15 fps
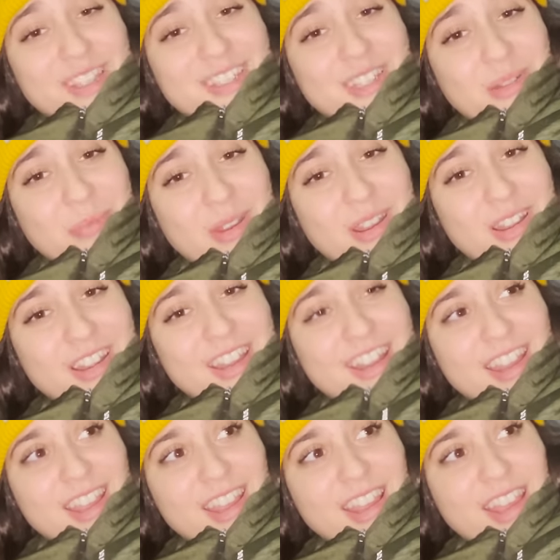Dipper,
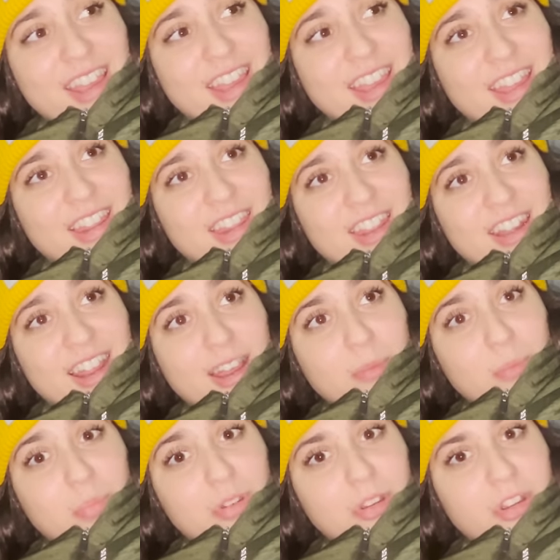and then
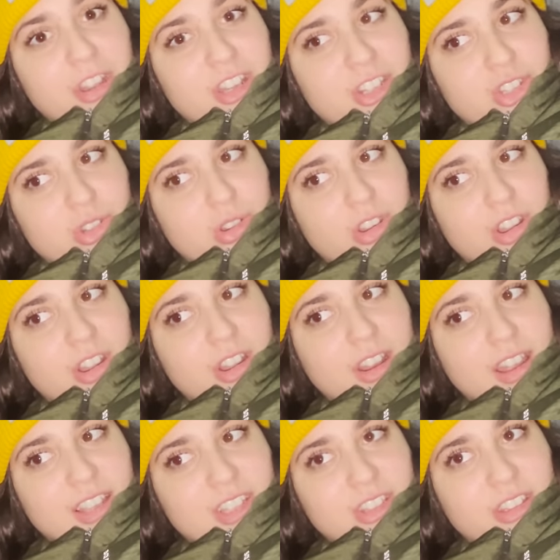I'm pretty sure
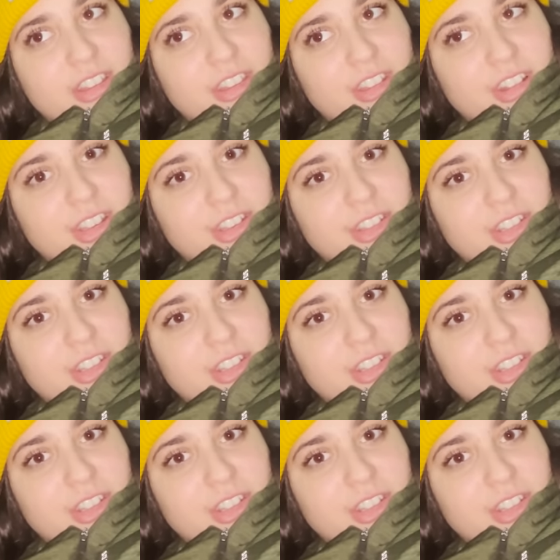I saw the Little